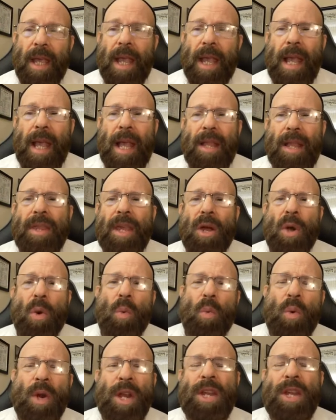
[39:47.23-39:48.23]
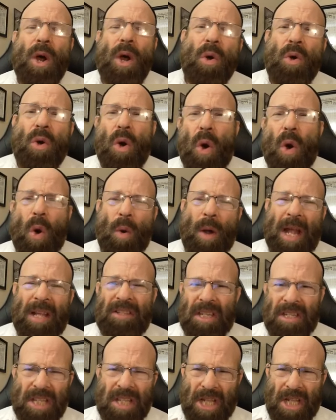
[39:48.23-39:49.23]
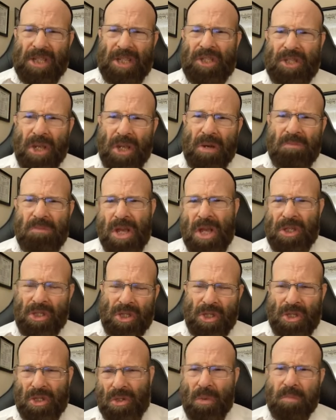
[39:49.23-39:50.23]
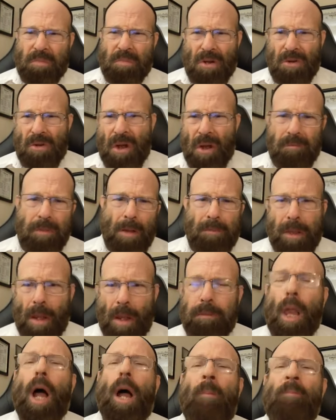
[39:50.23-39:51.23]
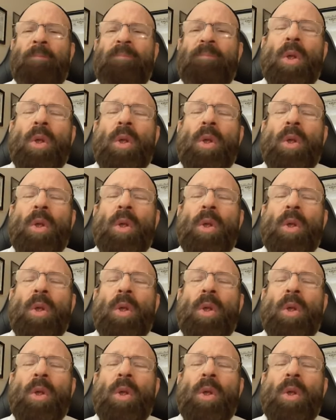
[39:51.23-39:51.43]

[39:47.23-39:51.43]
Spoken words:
And we don't go around saying, that's dumb, that's stupid, blah, blah, blah, blah.